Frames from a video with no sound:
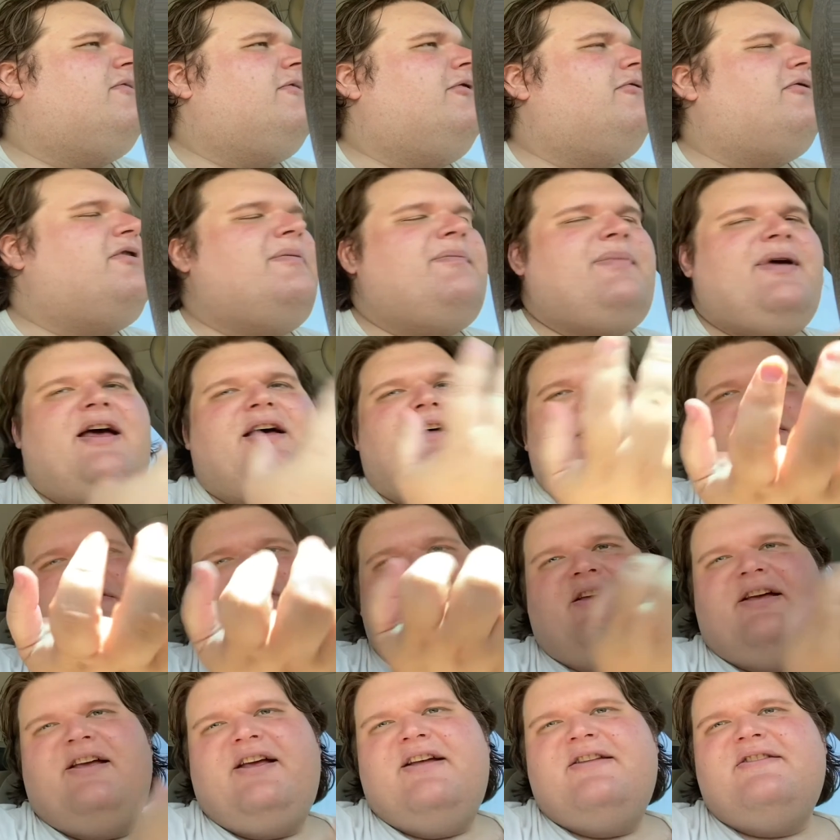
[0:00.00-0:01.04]
rebel
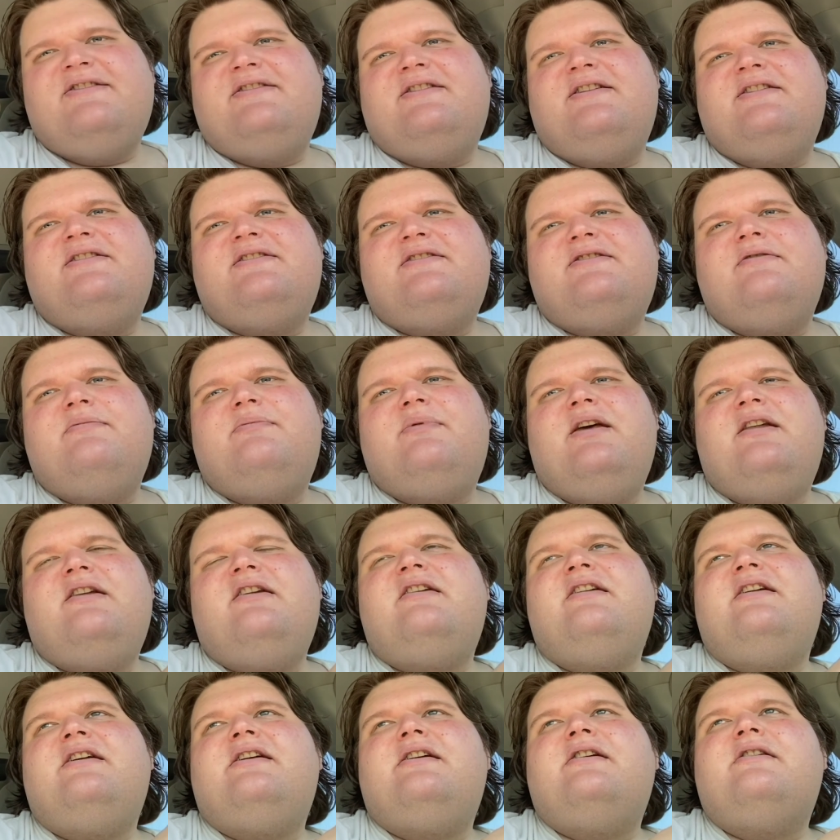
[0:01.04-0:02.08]
against his
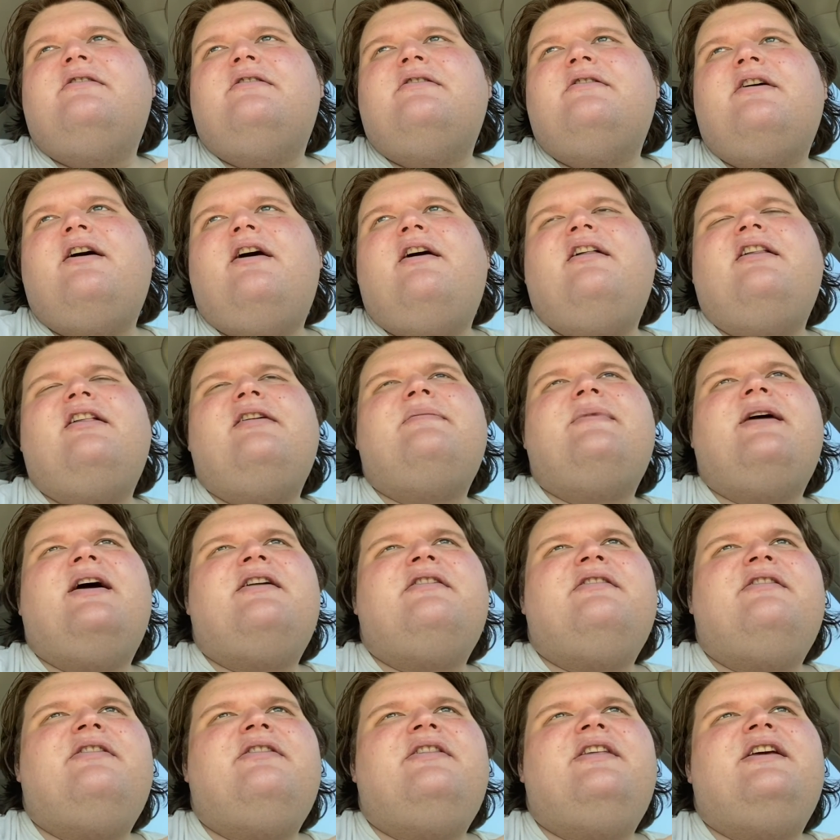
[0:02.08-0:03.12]
stupidity or call him out
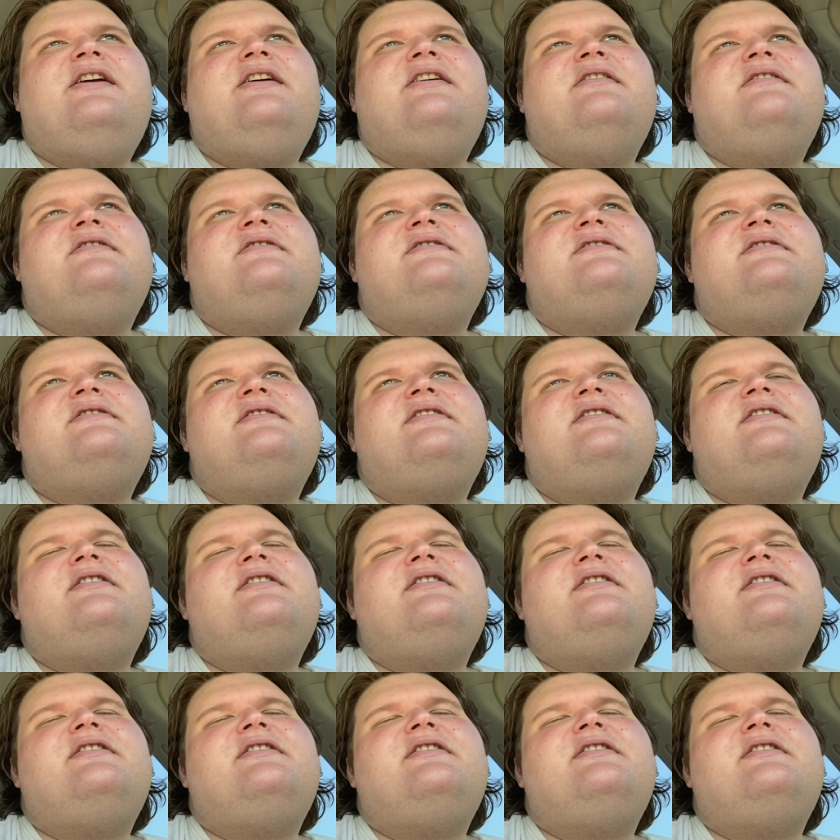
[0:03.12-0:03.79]
on things.